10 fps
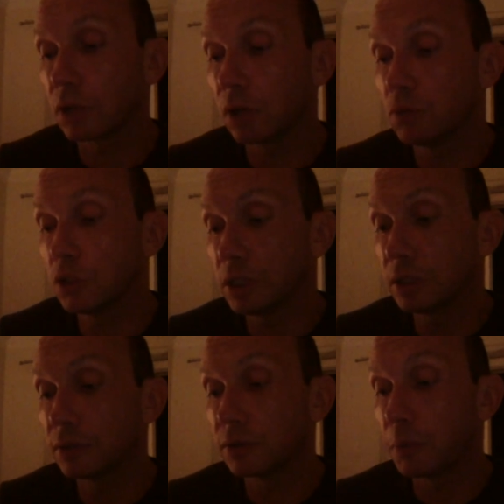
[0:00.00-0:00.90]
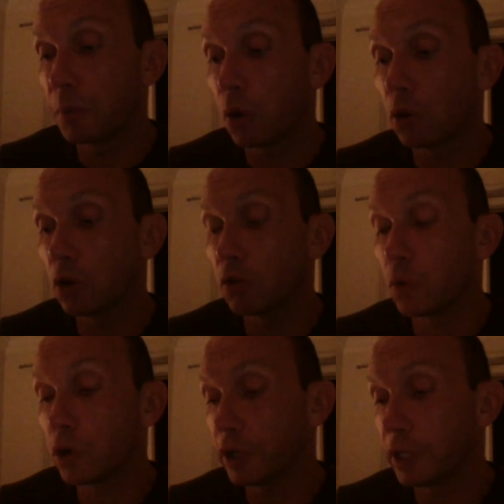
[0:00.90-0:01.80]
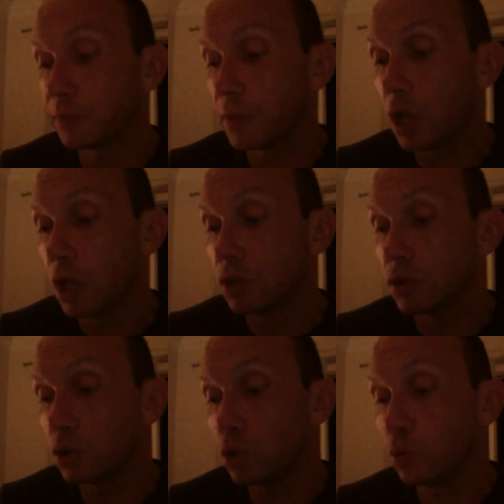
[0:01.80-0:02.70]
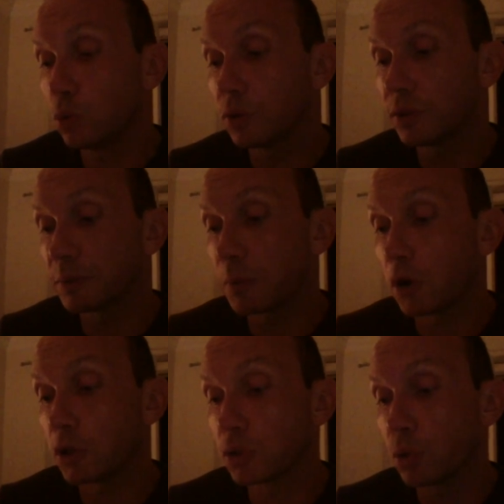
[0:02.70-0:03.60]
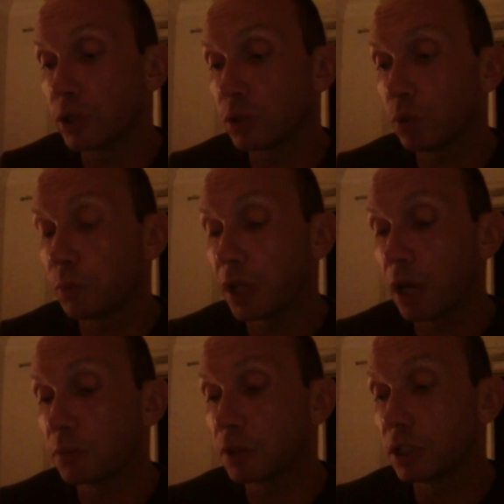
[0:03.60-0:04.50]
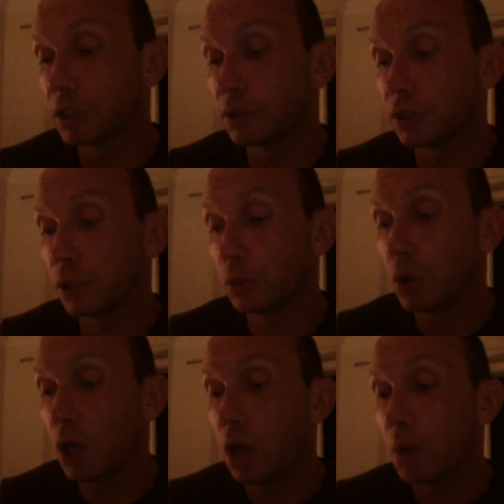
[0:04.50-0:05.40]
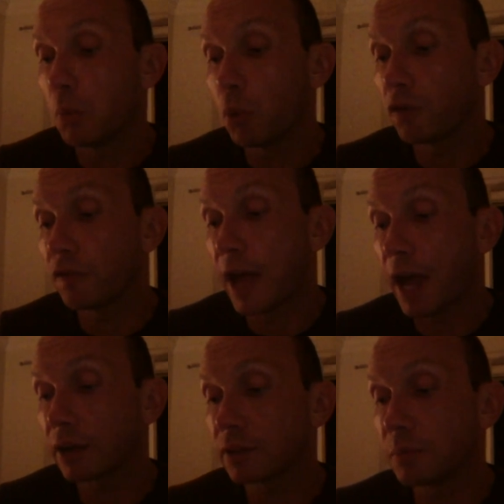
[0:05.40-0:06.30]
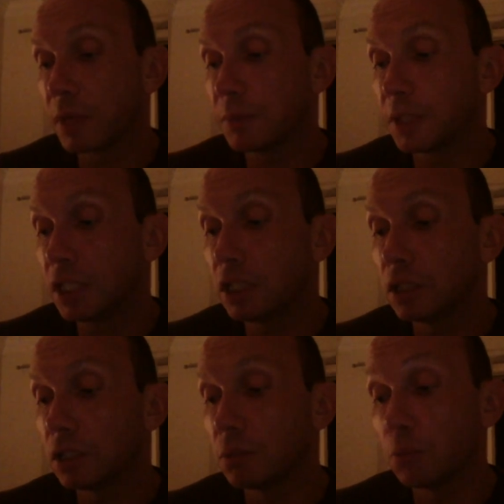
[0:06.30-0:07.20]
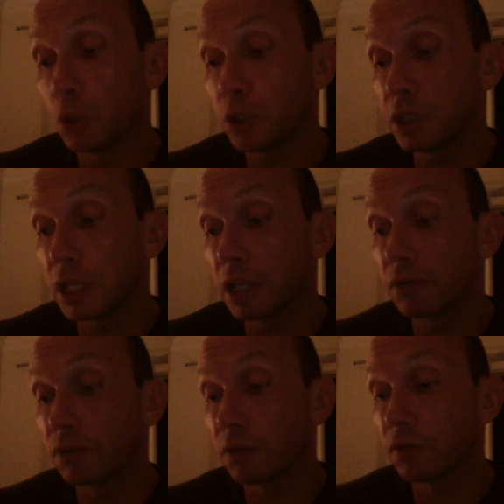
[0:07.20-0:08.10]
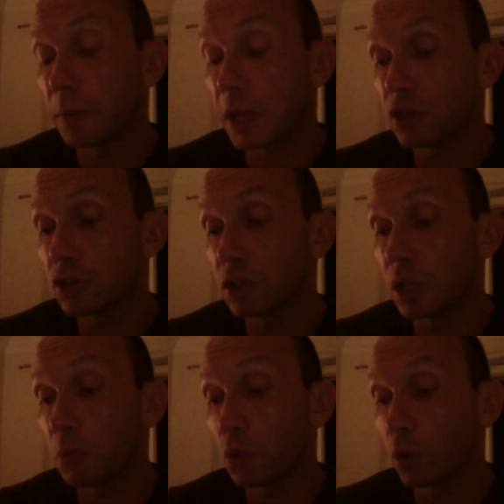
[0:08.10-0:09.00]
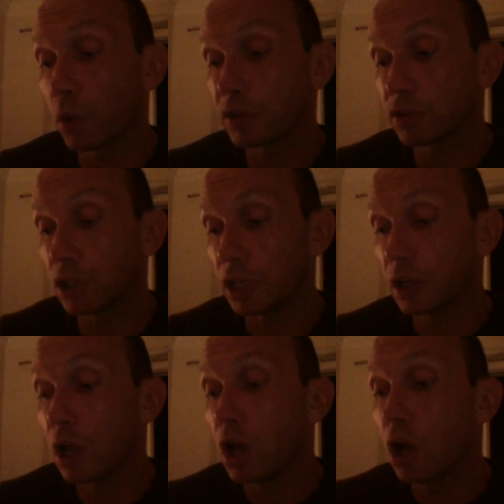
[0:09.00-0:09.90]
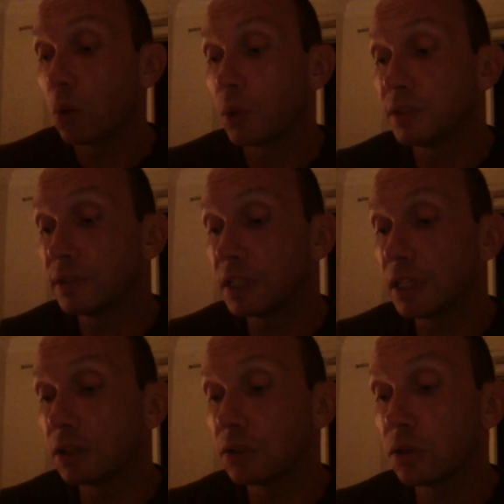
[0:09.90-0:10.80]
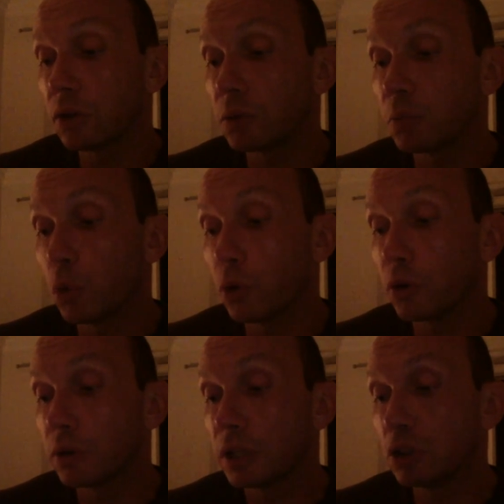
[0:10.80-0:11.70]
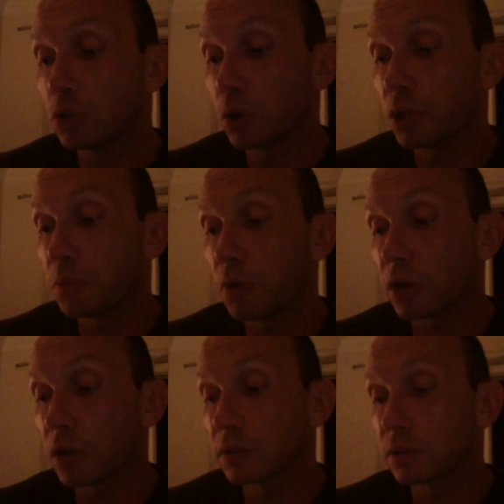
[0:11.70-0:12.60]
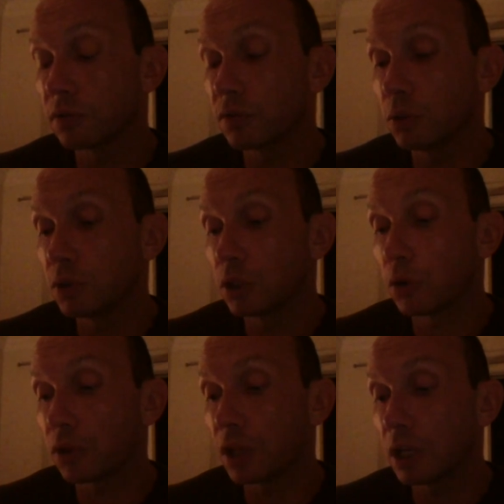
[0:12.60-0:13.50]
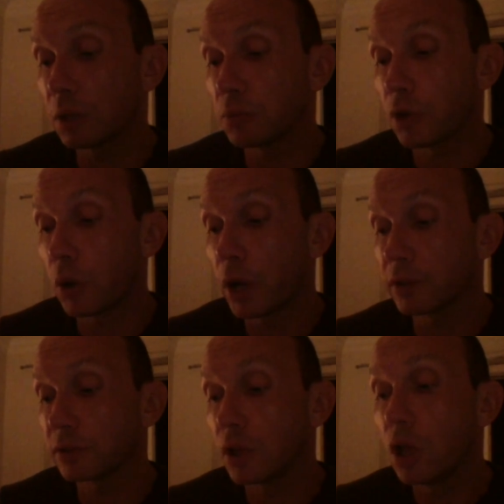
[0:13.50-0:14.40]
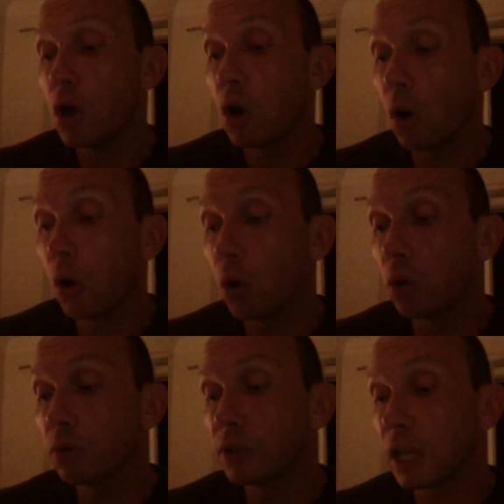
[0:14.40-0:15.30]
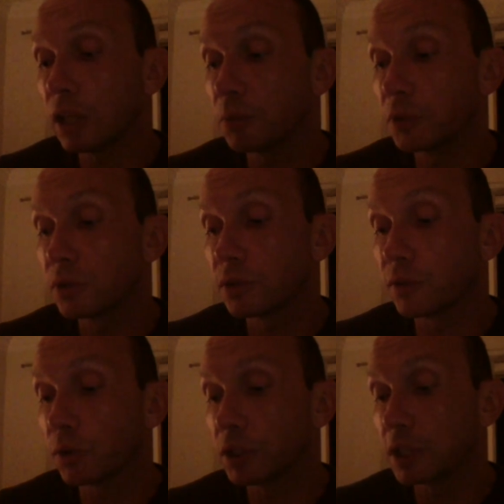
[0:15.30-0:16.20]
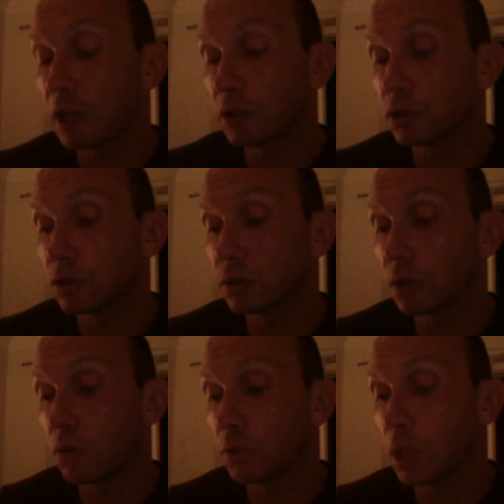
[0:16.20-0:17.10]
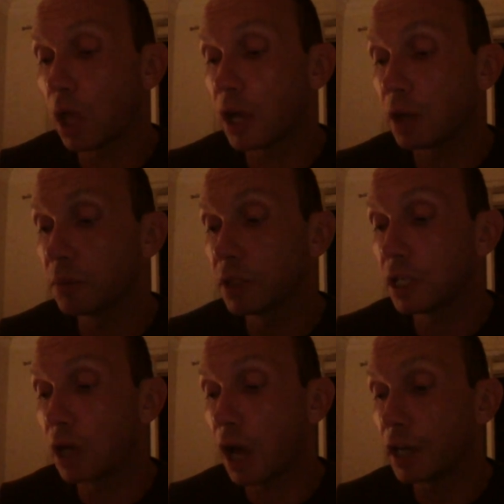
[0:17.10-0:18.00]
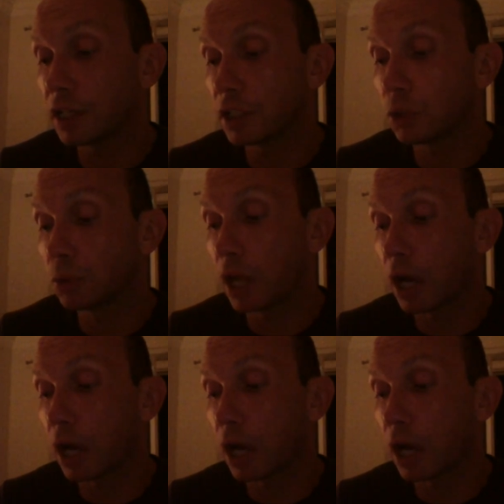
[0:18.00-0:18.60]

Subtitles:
and release the ball of worry. Soon, the smart choice will become clear to you. More facts may be needed, more digging for information, and more questioning. When seeking to learn more, enjoy the process of using your thinking prowess. All the elements of your intelligence are reliably guiding you now